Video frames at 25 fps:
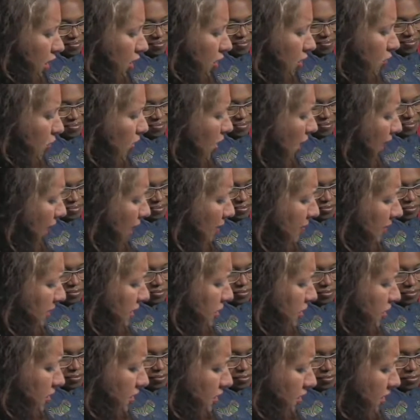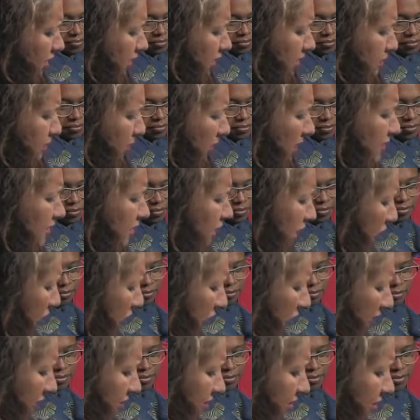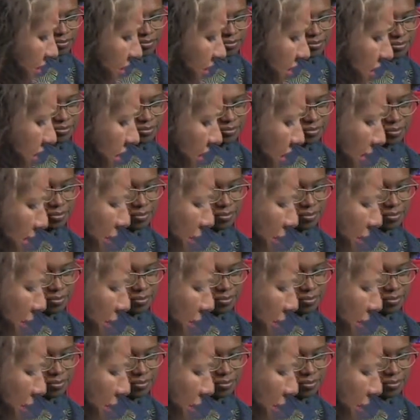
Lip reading: "Well, how much does this bus cost?" "The